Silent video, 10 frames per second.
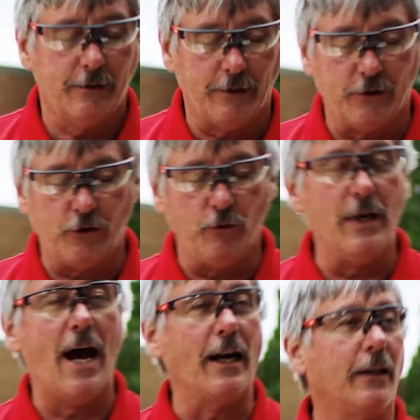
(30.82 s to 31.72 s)
It says do
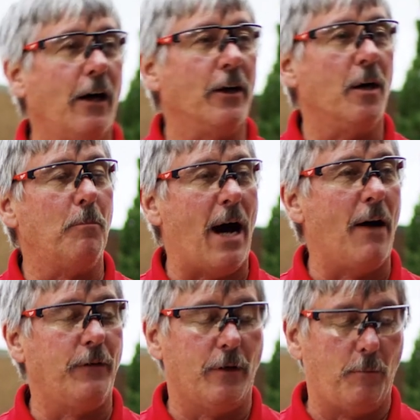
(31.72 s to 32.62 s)
not cut
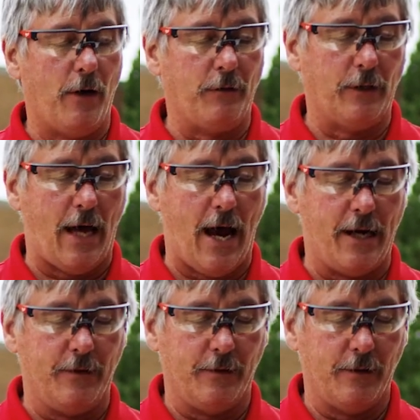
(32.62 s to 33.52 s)
above, above the
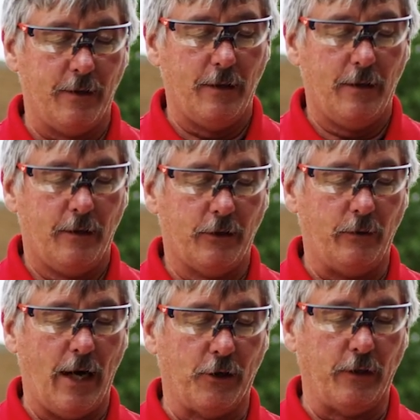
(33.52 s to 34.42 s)
line. So
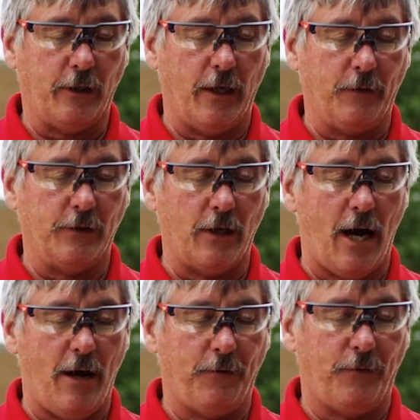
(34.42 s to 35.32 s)
you actually cut this
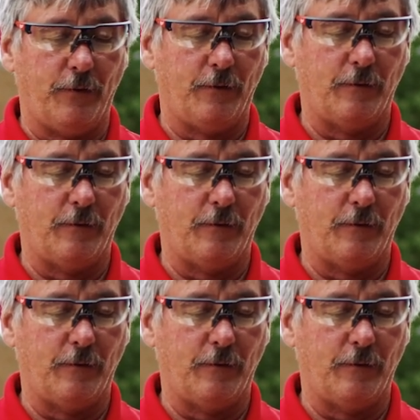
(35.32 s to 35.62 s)
off